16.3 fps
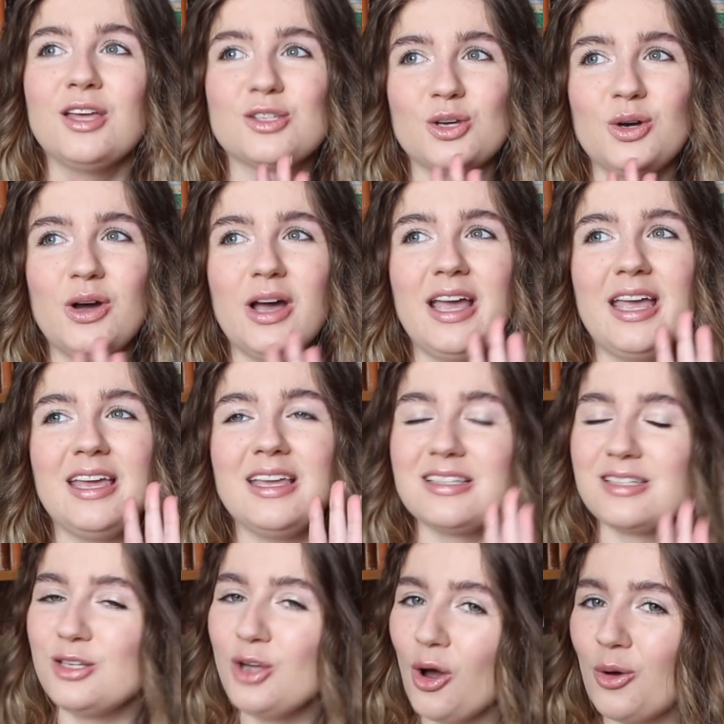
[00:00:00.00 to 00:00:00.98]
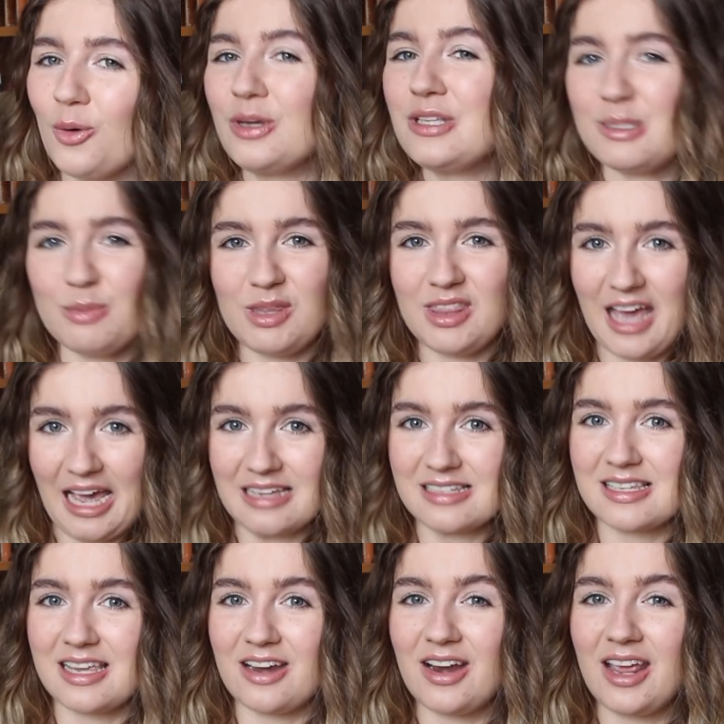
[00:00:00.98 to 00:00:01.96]
so it's not going to be that
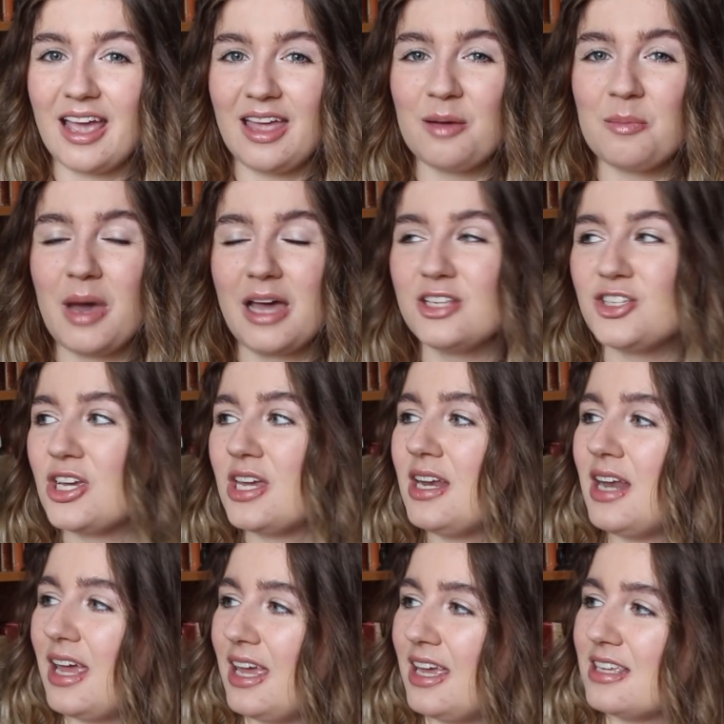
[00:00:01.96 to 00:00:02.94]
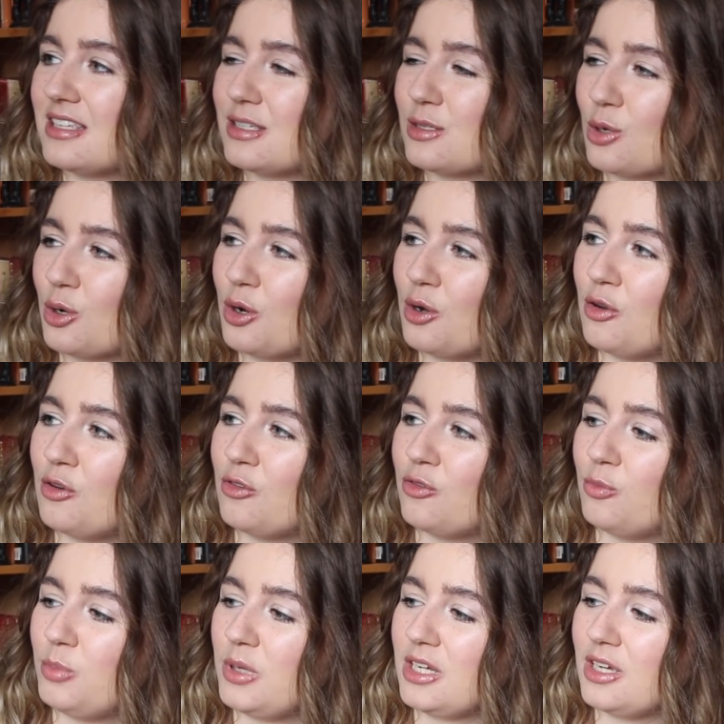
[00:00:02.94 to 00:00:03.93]
scary, I imagine. It's sort
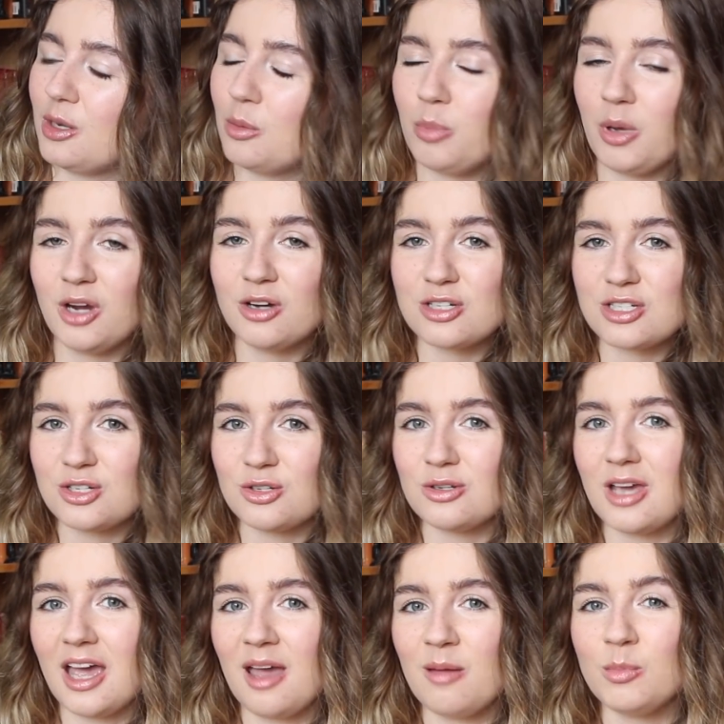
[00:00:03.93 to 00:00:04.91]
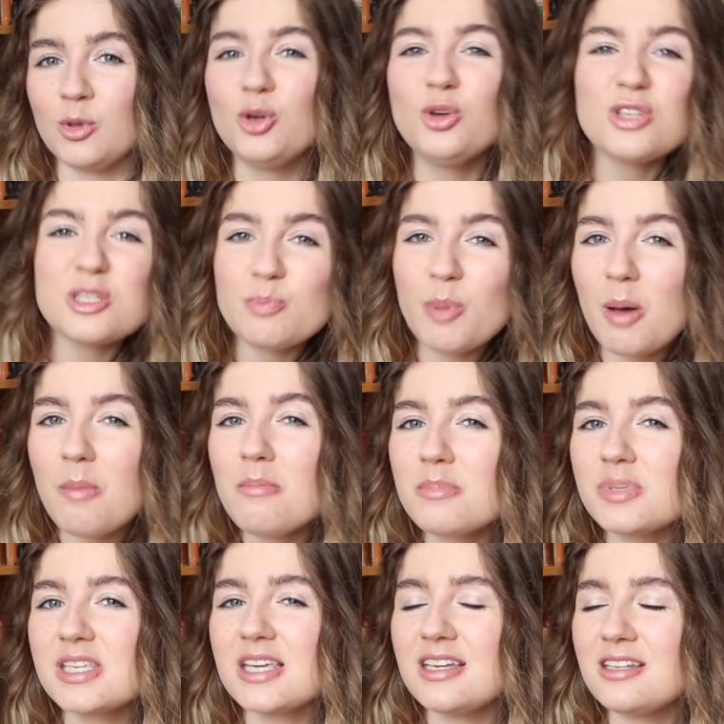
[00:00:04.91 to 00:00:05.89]
of being compared to
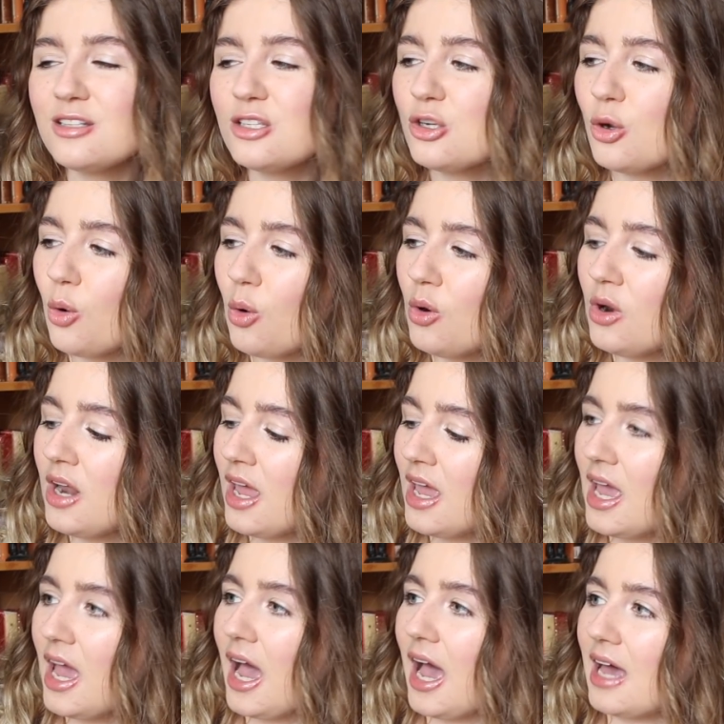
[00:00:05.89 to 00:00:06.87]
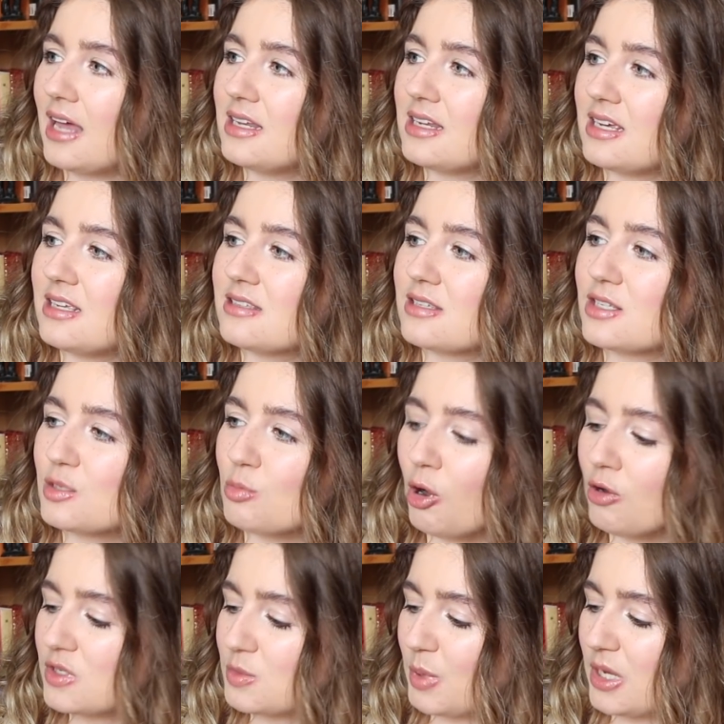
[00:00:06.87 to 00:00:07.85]
Goosebumps in tone, and it's
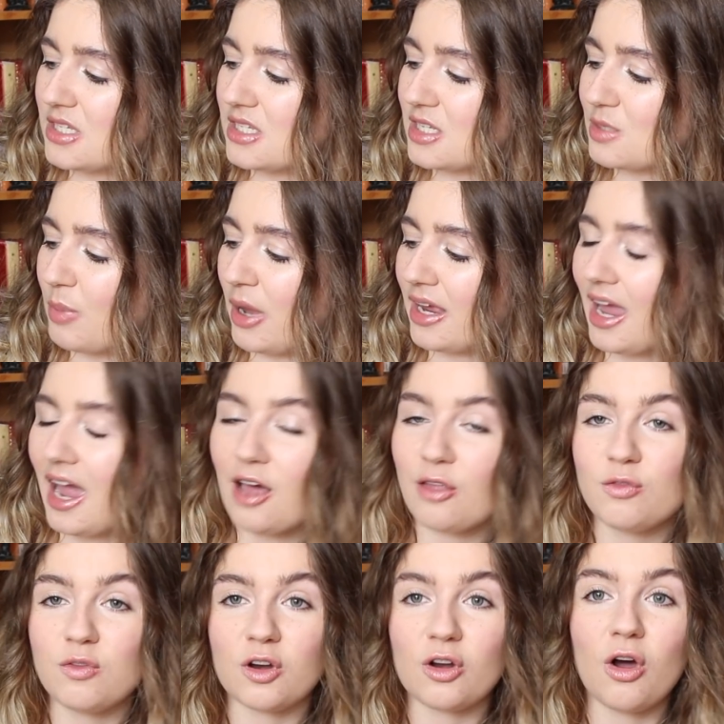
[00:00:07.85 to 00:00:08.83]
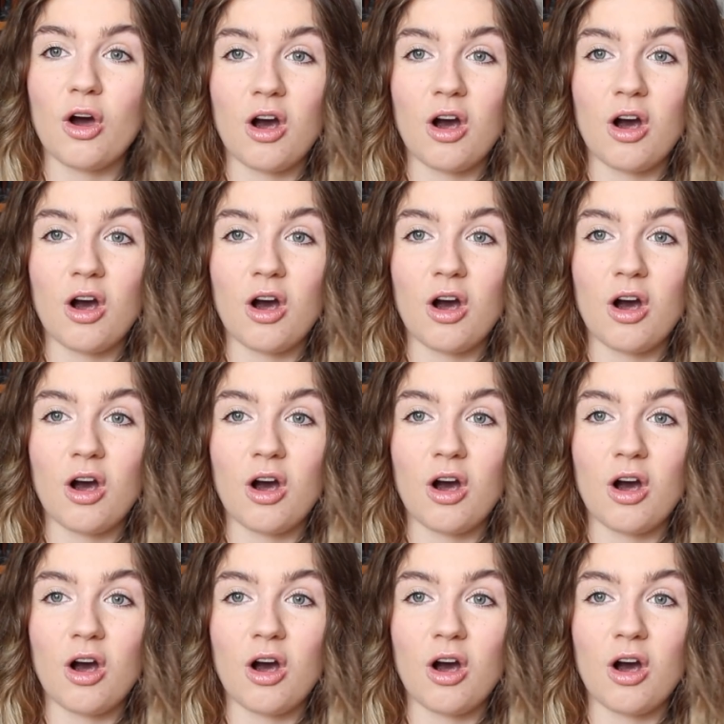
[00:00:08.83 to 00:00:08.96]
Small Spaces by Catherine